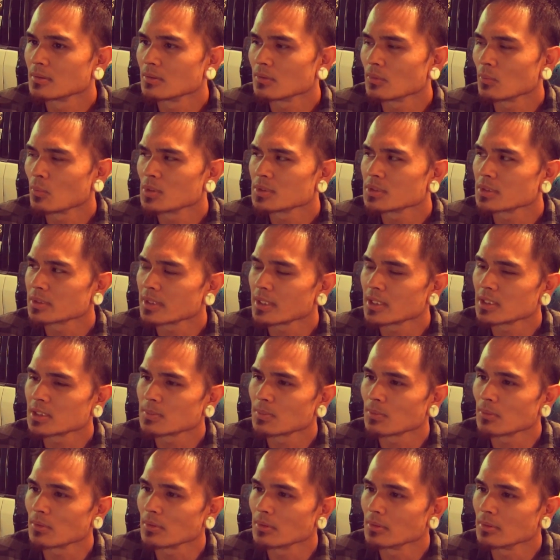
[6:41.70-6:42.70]
Or was it
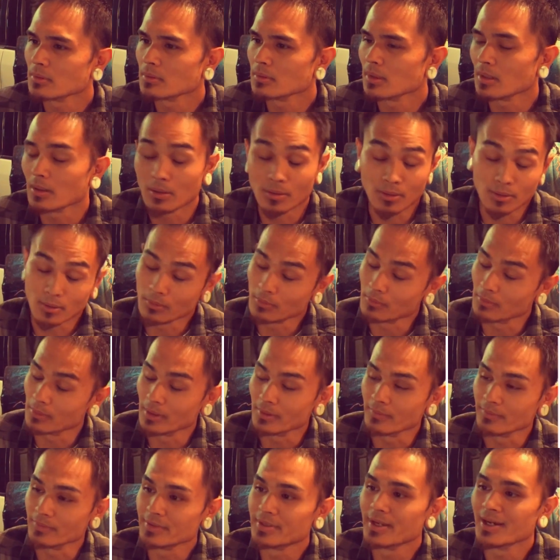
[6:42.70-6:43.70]
K-Sport? I don't know.
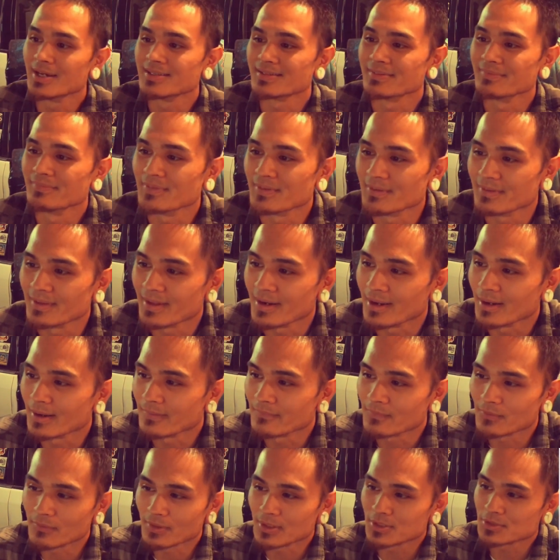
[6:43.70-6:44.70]
Whatever. You guys can figure that
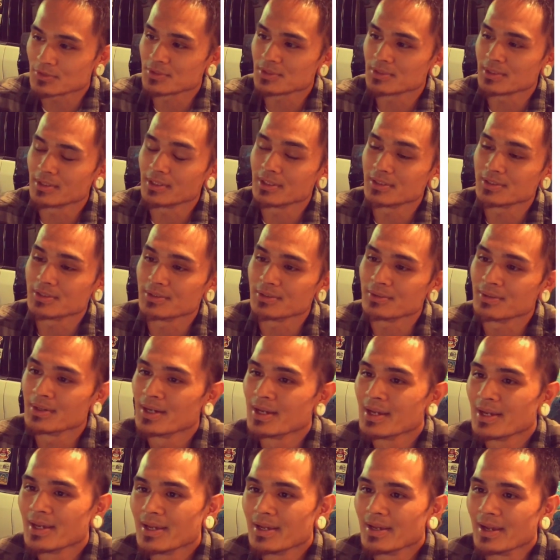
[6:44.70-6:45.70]
out if you're interested in too.
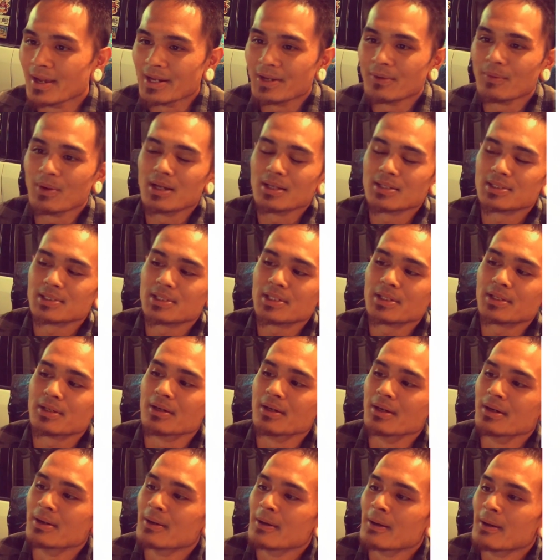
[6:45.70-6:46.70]
Anyway,
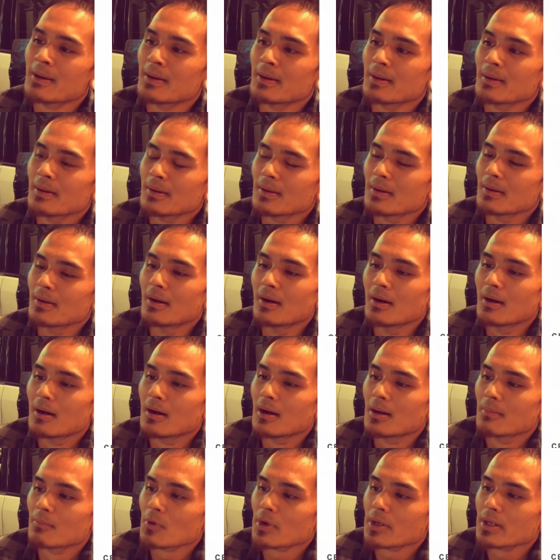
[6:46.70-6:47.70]
Sika.
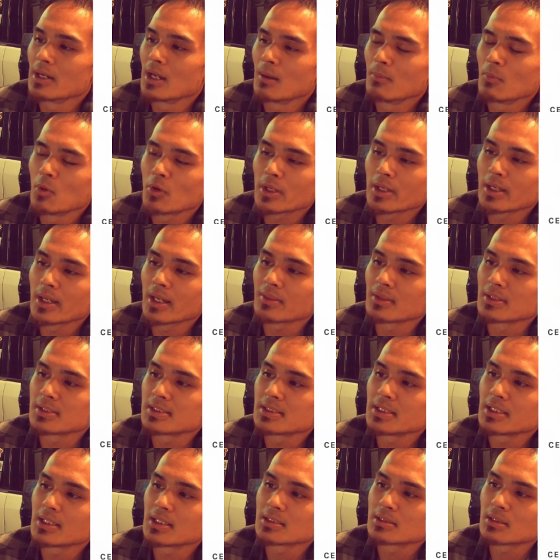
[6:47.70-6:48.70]
Right now I'm looking at the
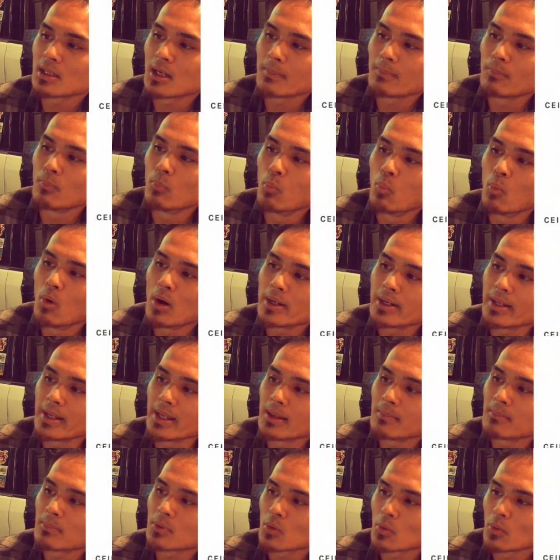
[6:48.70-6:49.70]
Sika Type
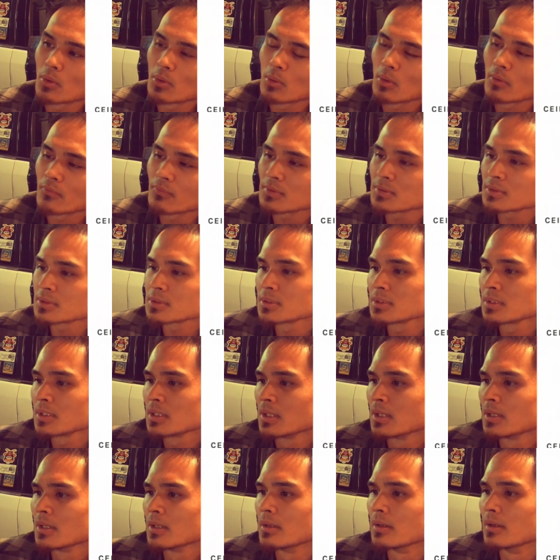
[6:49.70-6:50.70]
1M coilovers.
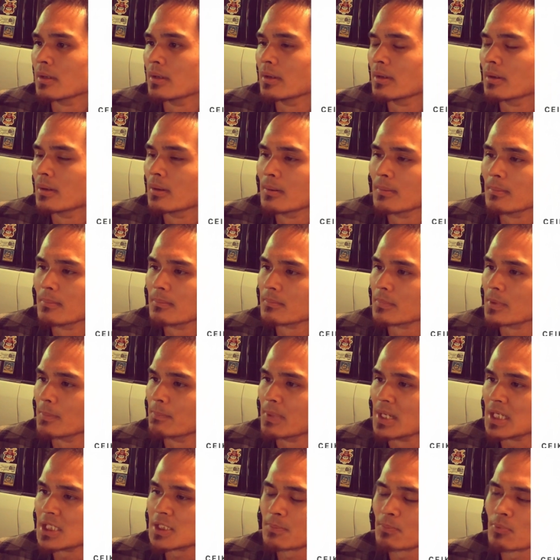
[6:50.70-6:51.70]
The
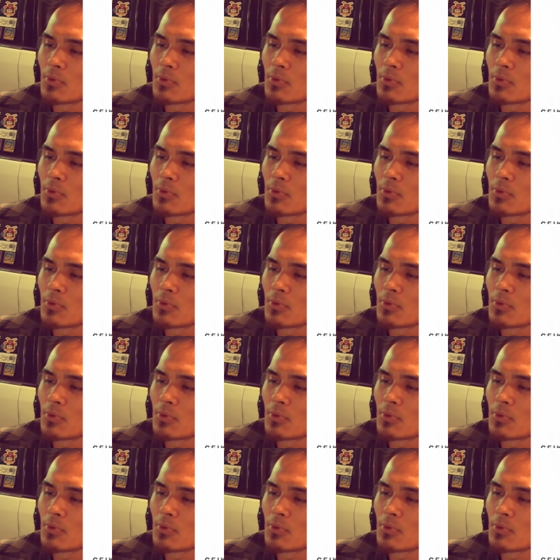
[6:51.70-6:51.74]
base